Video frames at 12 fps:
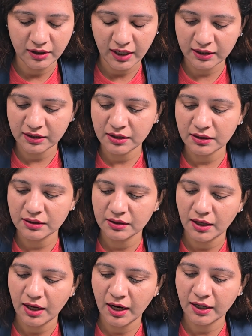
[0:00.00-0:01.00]
axis,
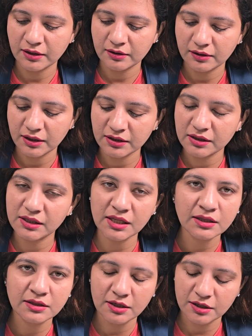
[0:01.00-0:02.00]
and in
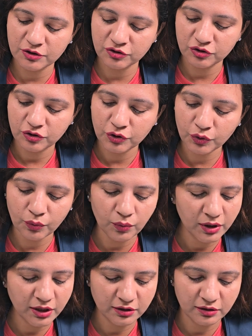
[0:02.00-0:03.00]
Z there is
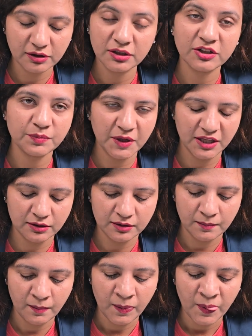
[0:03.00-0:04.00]
no internal
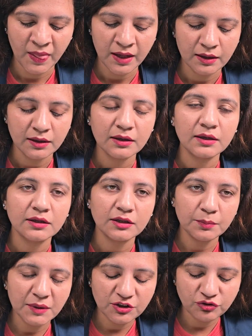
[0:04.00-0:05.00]
space.
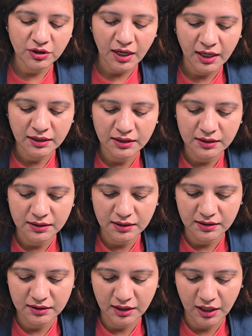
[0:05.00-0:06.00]
The major axis
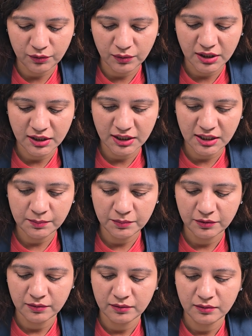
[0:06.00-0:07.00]
is narrow and deep